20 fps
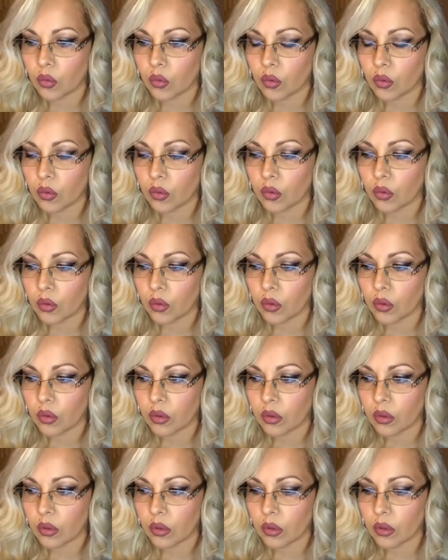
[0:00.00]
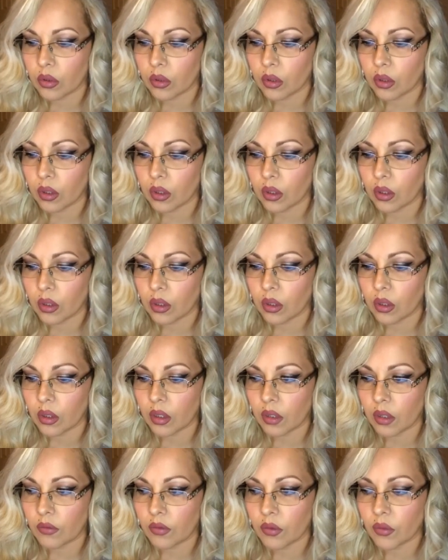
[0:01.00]
everywhere in the United
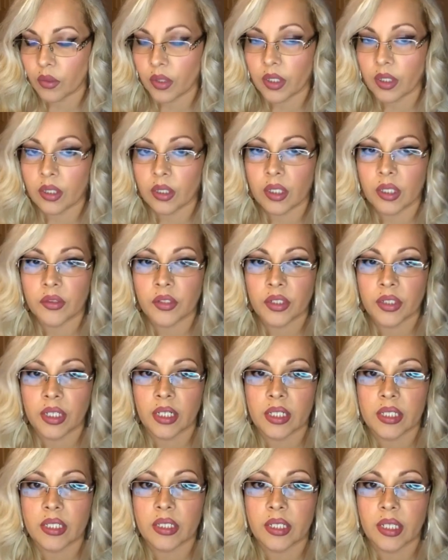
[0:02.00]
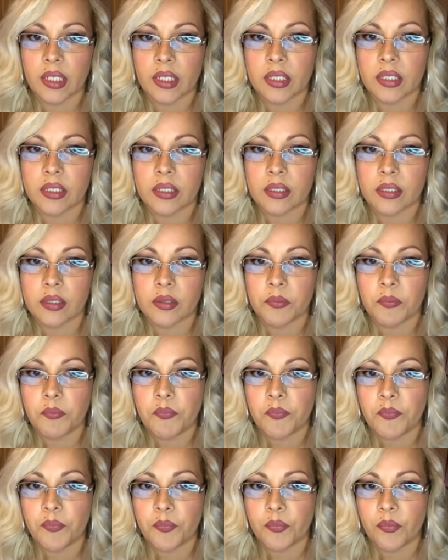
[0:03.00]
States, there are
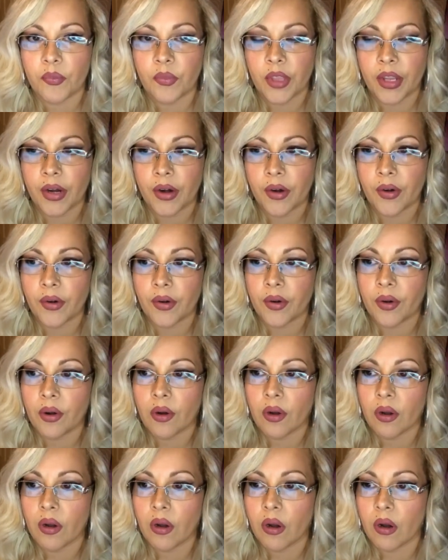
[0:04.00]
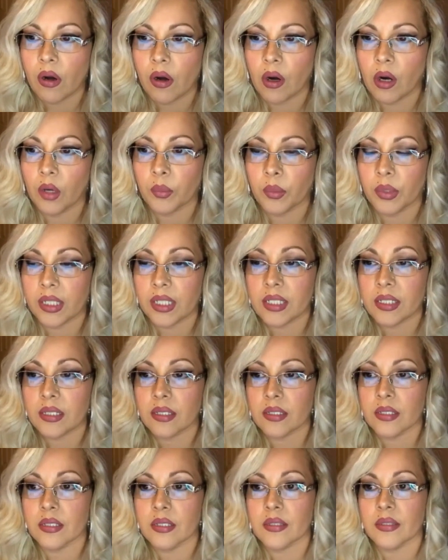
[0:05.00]
places that the
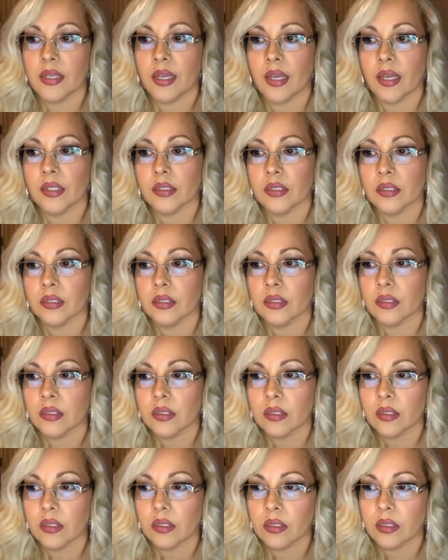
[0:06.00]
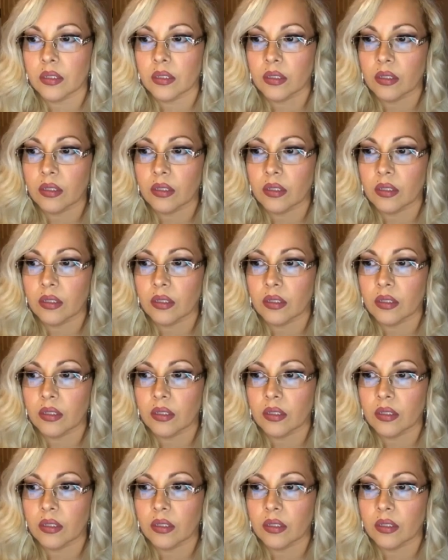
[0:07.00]
federal government,